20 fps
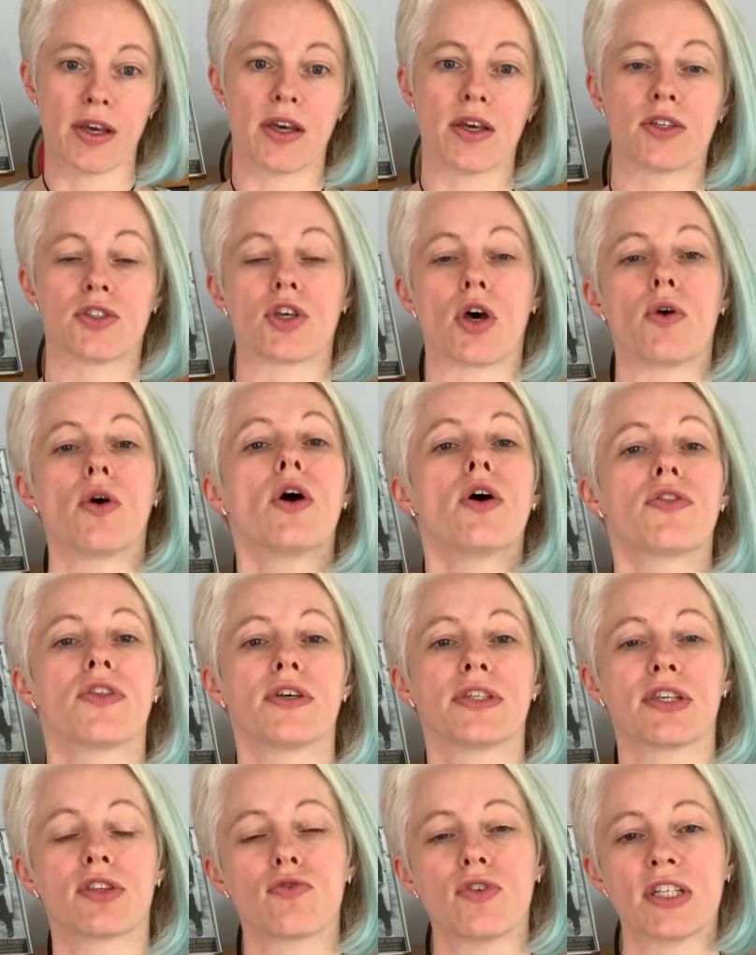So
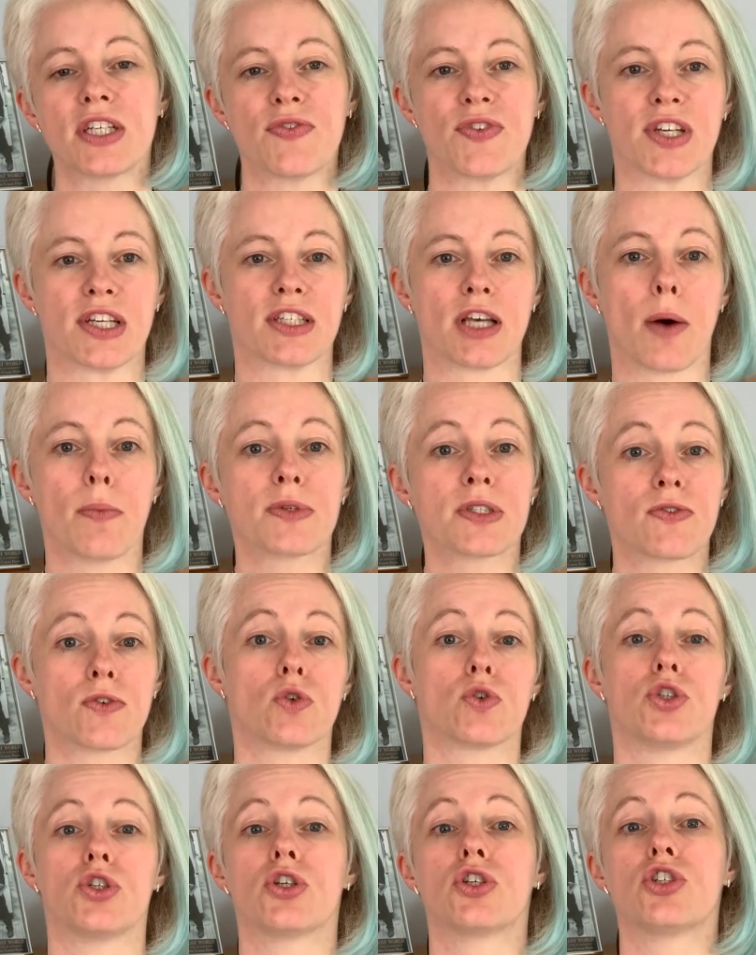those are 3 different examples. Of
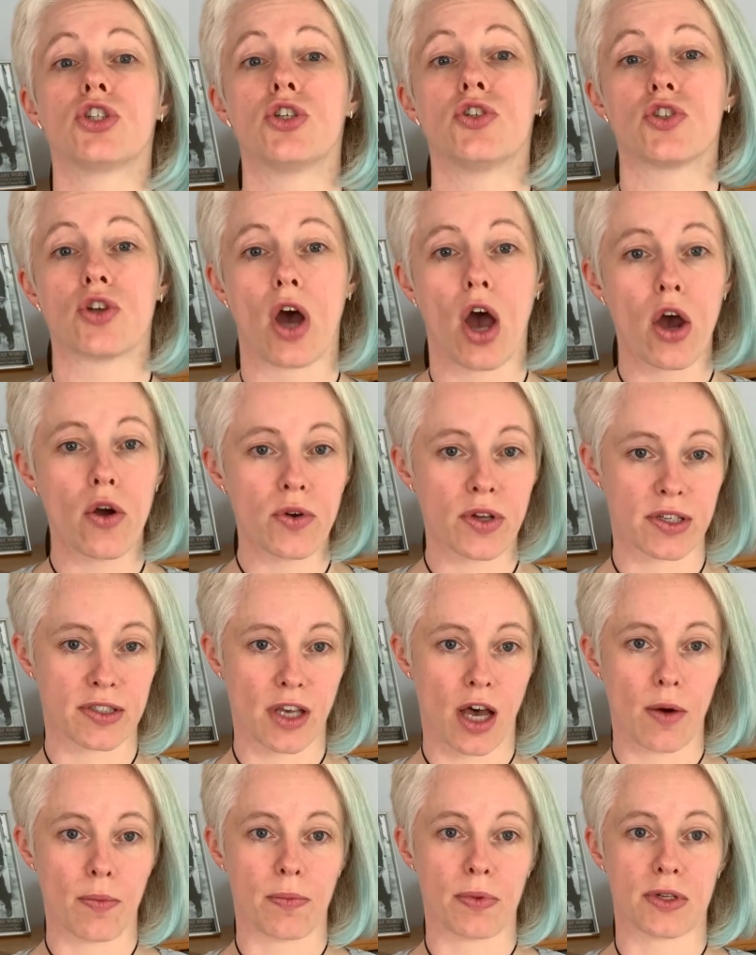course, you can choose your own
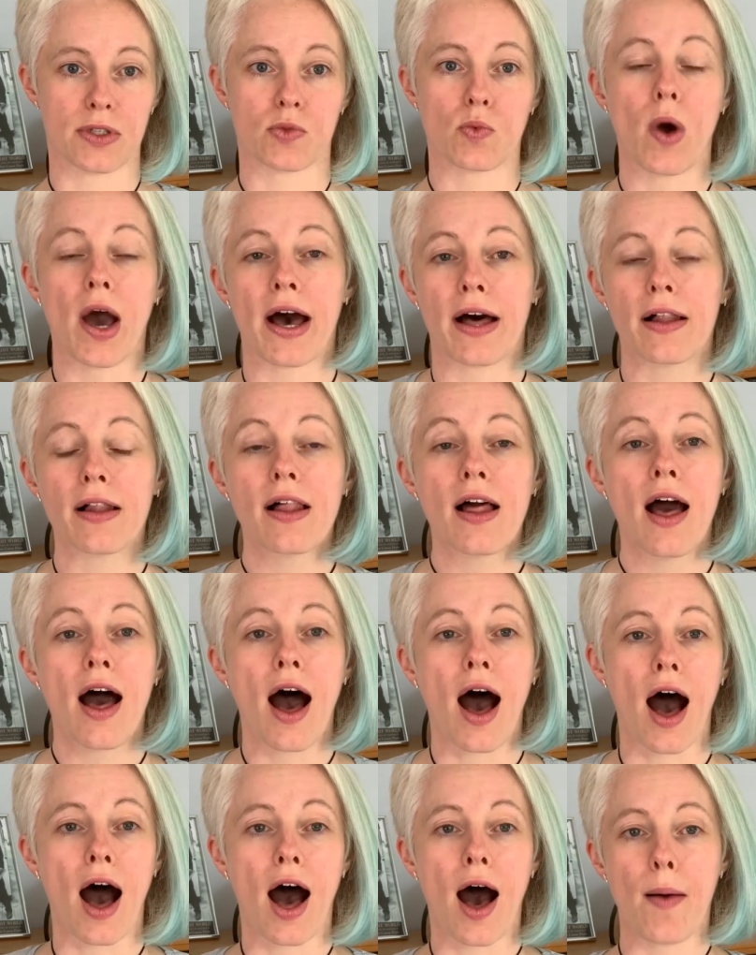example as well,
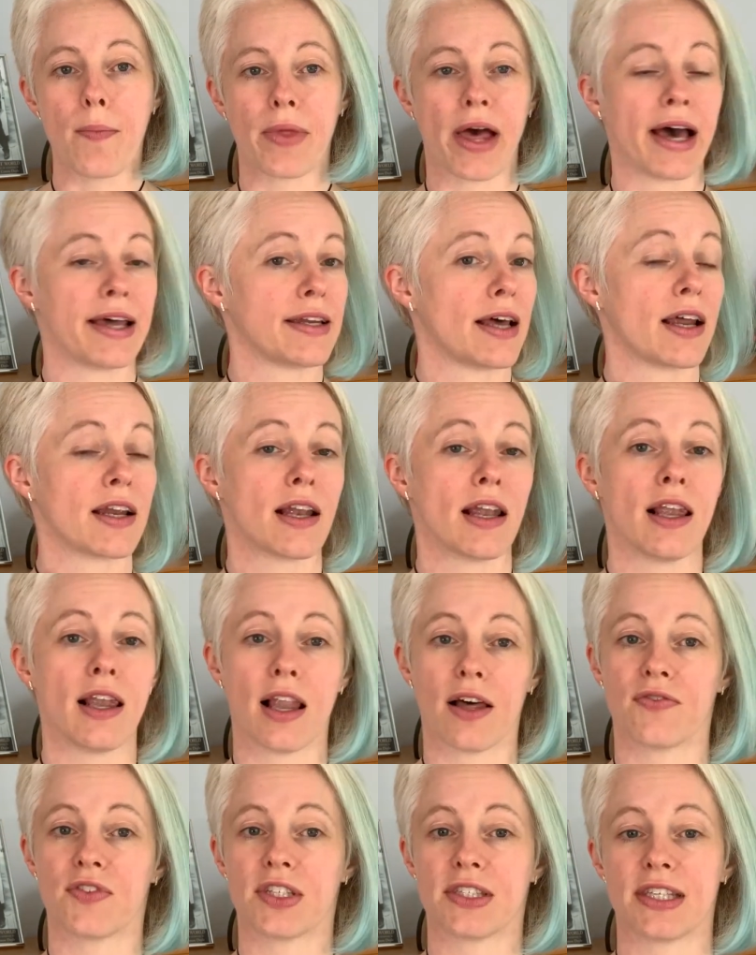and I'd
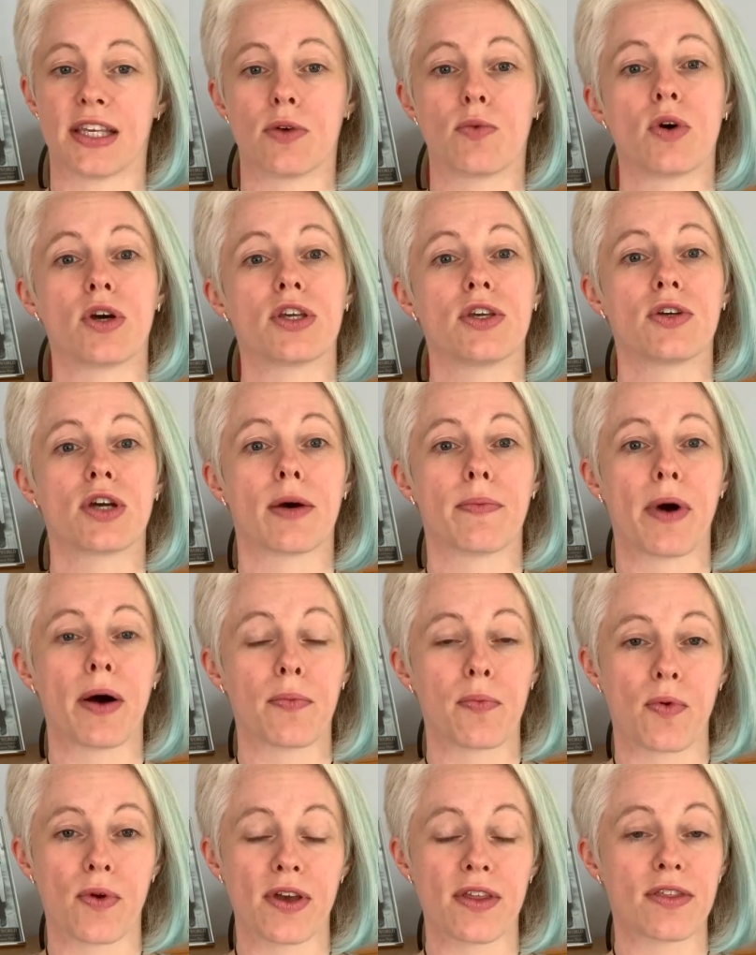love to see what you come
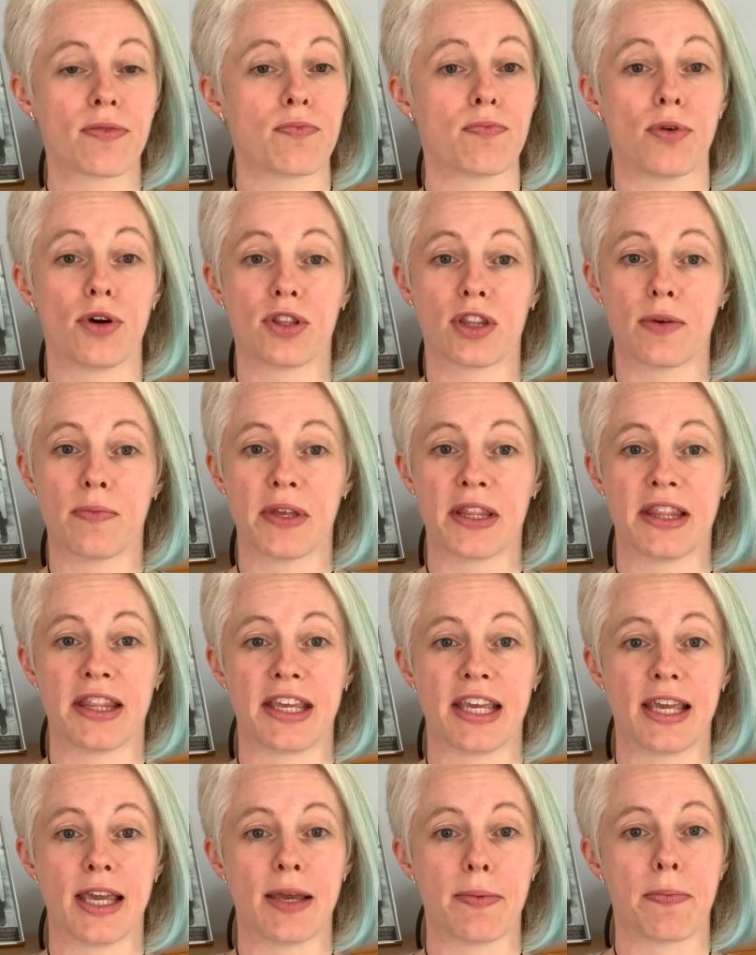up with. Put them in
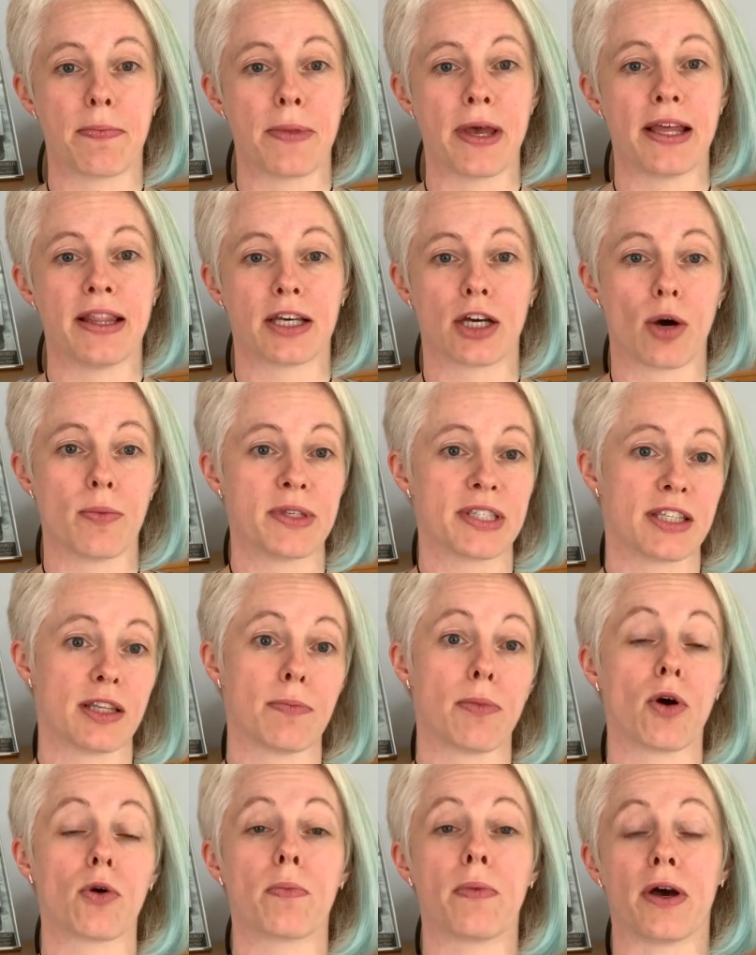the comments in the
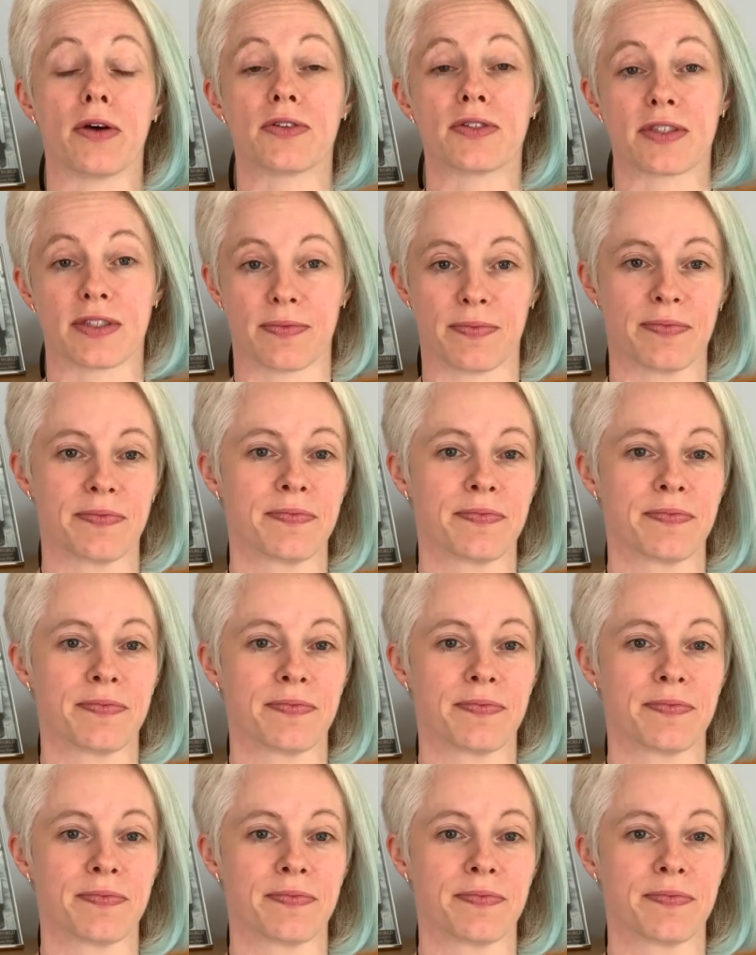blog post.